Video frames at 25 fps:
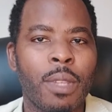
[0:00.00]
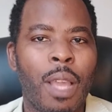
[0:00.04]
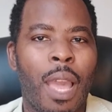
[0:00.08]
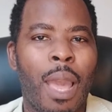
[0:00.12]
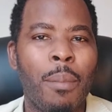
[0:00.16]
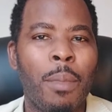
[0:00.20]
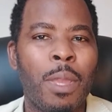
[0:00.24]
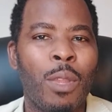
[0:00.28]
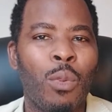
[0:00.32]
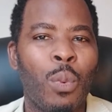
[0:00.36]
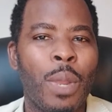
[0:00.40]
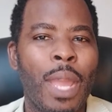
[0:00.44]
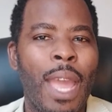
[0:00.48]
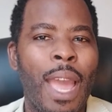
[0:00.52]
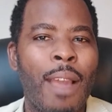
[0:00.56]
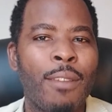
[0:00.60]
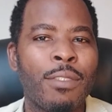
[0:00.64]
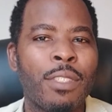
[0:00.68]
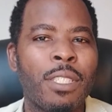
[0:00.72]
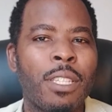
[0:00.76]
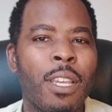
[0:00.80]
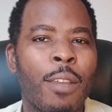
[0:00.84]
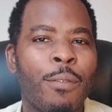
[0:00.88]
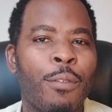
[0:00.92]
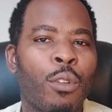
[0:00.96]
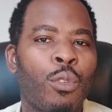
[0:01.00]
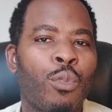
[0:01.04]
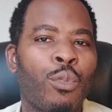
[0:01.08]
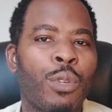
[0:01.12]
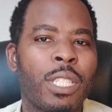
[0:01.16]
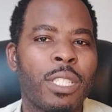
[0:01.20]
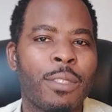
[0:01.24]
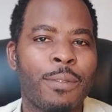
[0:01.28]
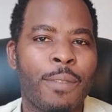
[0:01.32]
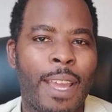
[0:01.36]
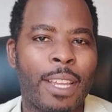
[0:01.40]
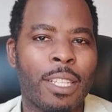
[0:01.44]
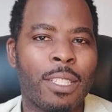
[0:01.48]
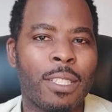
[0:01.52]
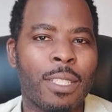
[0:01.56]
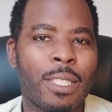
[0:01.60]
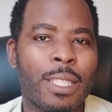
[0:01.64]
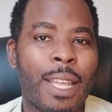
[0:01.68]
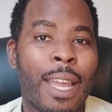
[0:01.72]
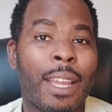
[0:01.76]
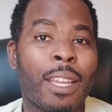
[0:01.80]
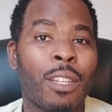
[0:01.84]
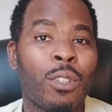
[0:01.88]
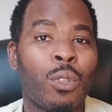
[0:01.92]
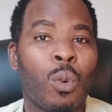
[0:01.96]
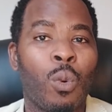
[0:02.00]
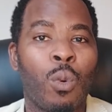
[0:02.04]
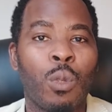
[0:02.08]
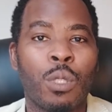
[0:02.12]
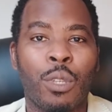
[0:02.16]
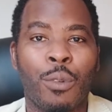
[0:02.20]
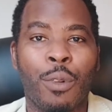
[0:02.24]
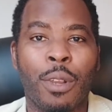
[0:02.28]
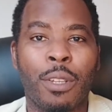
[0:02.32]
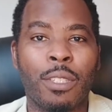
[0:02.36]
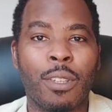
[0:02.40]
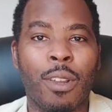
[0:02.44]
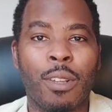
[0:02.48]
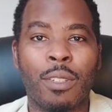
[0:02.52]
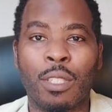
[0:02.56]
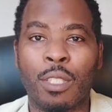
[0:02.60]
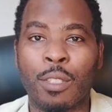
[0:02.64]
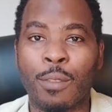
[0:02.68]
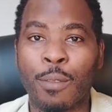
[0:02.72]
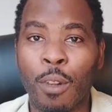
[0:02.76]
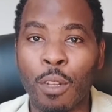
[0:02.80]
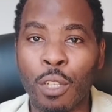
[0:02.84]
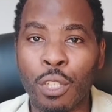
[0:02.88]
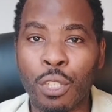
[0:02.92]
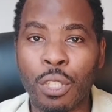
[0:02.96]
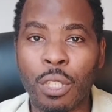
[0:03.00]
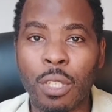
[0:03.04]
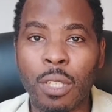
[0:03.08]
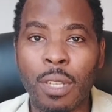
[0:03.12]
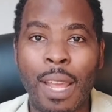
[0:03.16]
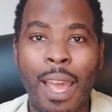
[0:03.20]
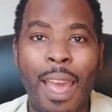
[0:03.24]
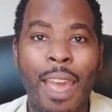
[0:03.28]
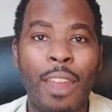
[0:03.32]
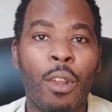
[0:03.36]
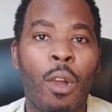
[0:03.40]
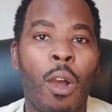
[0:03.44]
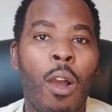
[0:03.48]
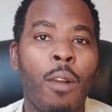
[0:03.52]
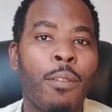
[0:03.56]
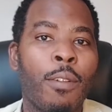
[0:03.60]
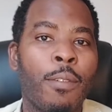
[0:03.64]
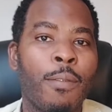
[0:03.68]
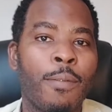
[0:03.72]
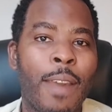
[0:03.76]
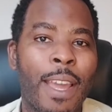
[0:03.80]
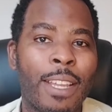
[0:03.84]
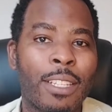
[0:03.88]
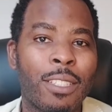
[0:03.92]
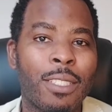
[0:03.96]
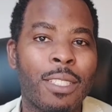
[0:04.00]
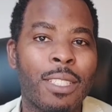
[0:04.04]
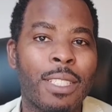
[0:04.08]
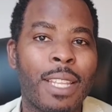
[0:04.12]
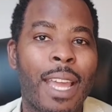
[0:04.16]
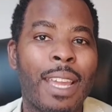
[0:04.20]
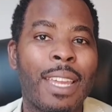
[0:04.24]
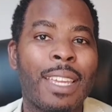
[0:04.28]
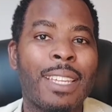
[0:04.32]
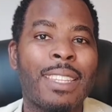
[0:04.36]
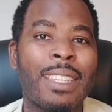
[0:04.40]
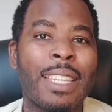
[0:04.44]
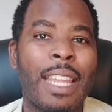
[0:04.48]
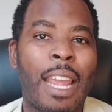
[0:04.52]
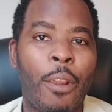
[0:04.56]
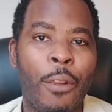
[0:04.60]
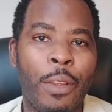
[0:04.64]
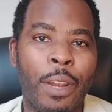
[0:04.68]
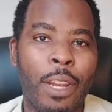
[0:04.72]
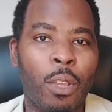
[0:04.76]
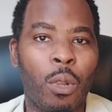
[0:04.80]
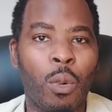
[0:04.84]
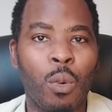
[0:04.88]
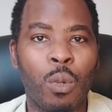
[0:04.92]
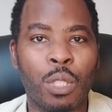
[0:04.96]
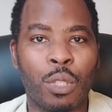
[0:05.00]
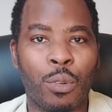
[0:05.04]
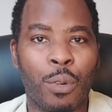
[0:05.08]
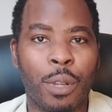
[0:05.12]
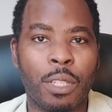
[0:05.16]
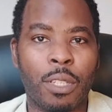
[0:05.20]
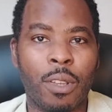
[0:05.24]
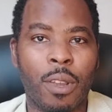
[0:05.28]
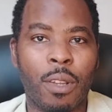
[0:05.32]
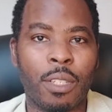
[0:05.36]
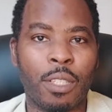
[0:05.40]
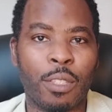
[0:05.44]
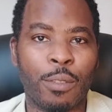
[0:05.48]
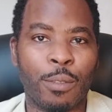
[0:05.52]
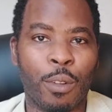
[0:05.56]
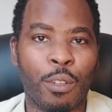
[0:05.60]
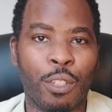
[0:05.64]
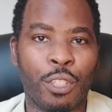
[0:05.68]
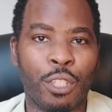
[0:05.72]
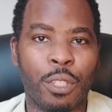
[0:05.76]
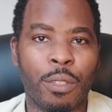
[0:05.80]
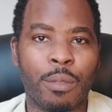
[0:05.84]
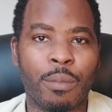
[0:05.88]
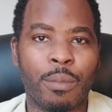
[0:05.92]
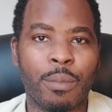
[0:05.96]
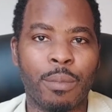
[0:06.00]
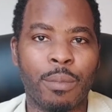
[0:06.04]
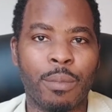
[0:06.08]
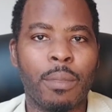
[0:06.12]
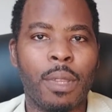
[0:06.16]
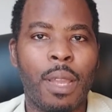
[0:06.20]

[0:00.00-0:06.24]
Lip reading: I mean, we have several risk factors that can cause erectile dysfunction, and other factors that can directly cause erectile dysfunction.